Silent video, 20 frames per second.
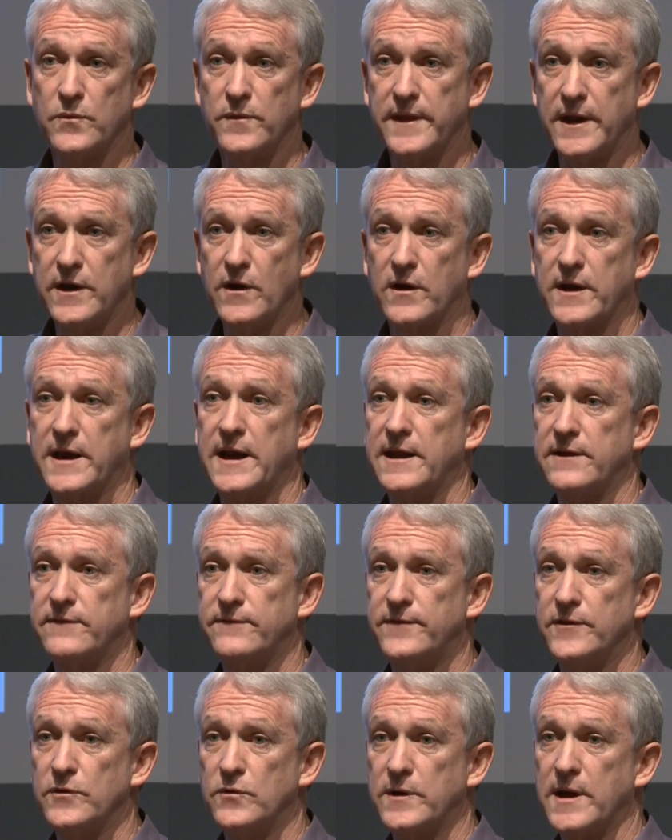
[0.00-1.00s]
they're not getting
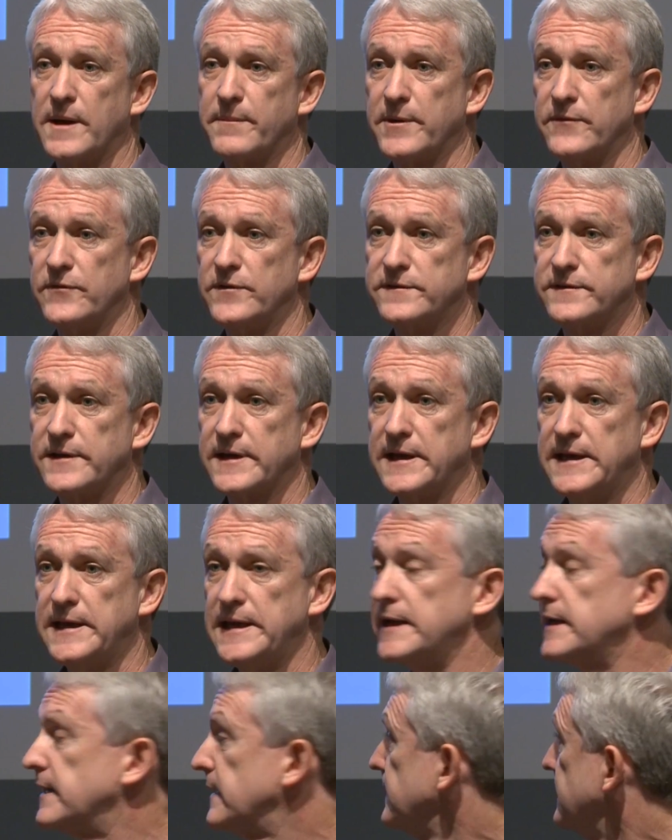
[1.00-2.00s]
filled up every second
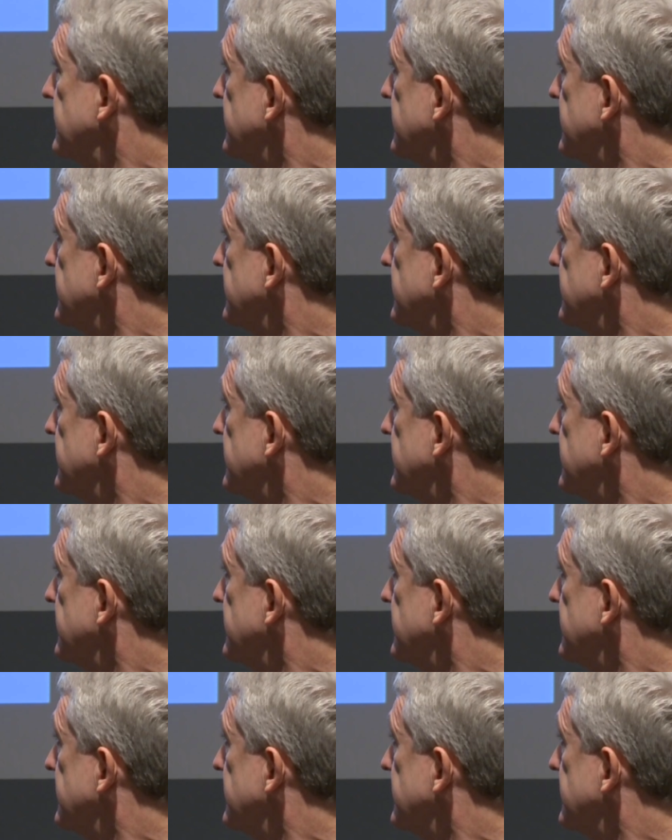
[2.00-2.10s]
year.